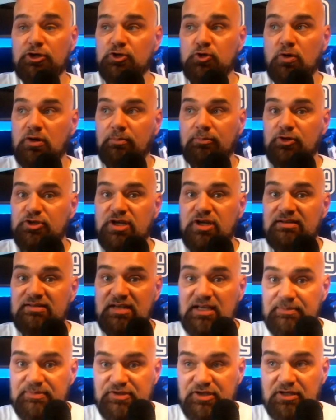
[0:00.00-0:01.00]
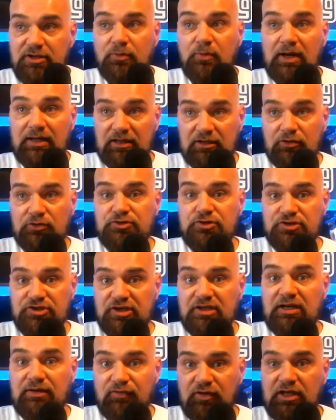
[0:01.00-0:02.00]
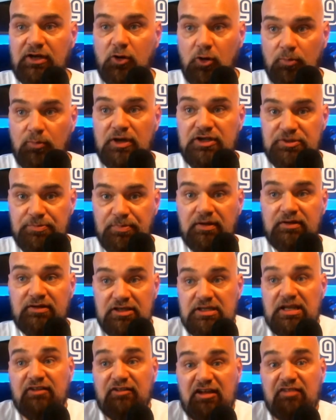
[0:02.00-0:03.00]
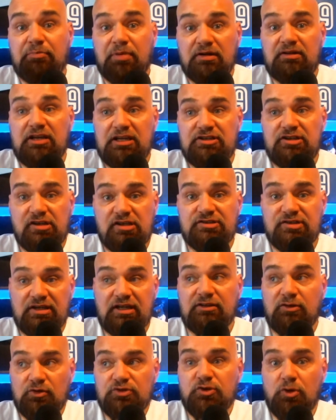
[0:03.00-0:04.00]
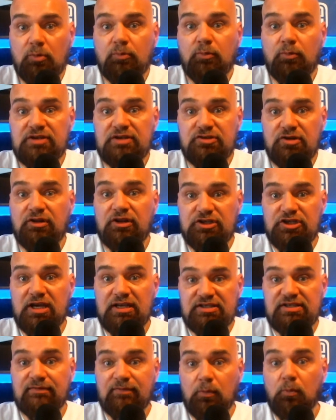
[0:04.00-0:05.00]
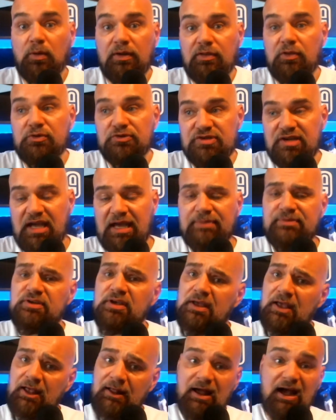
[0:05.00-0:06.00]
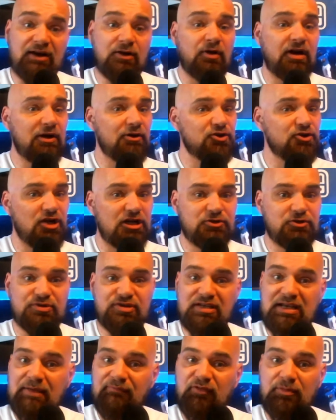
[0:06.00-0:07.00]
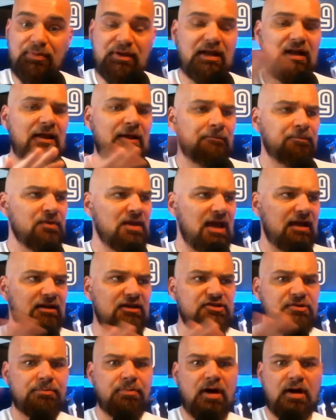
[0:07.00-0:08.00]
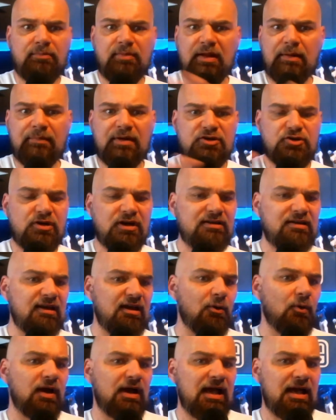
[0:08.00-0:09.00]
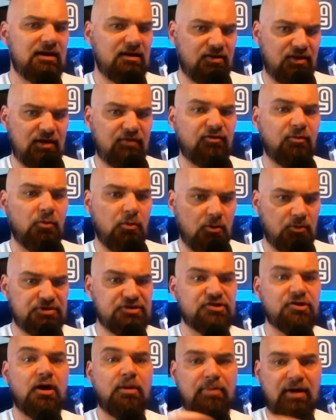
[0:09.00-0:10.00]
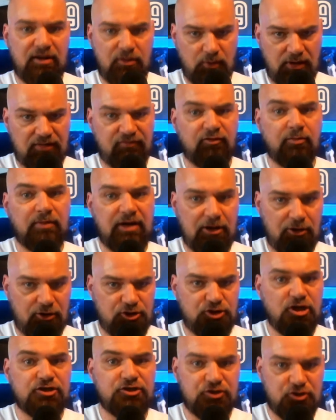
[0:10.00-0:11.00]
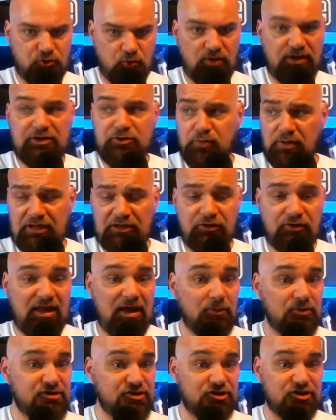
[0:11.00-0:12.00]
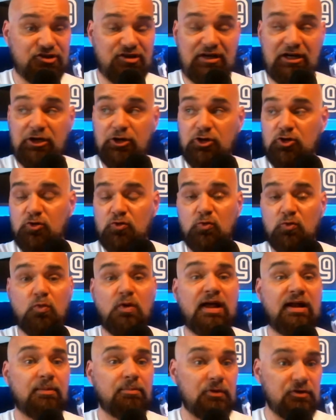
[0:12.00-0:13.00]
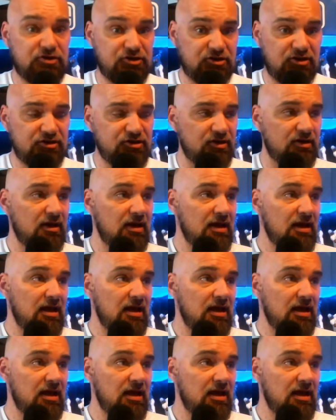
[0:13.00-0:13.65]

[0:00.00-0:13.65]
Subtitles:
Toronto Blue Jay teams either, right? Like, those are significant home runs. But if Bautista doesn't hit those home runs, did the Jays even win those games? I know Aaron Judge was the MVP. And listen, bottom line, I'm not trying to take away anything from what we saw, by the way, from Aaron Judge's 2022. That was just an incredible season.